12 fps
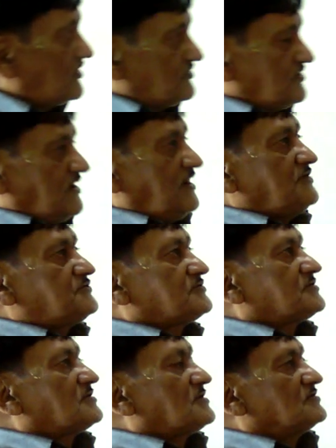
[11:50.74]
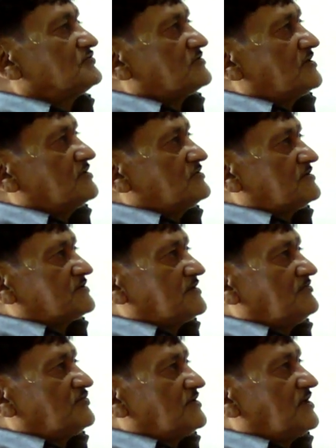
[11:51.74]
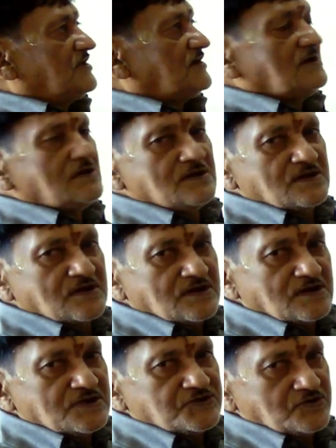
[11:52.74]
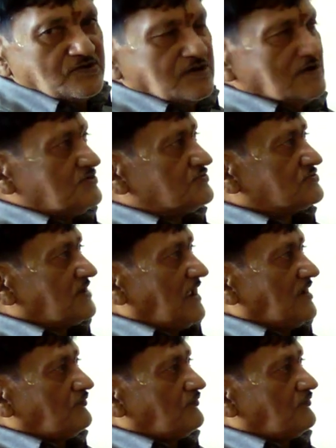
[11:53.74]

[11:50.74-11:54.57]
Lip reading: are the 8 consonants that comes under continuance.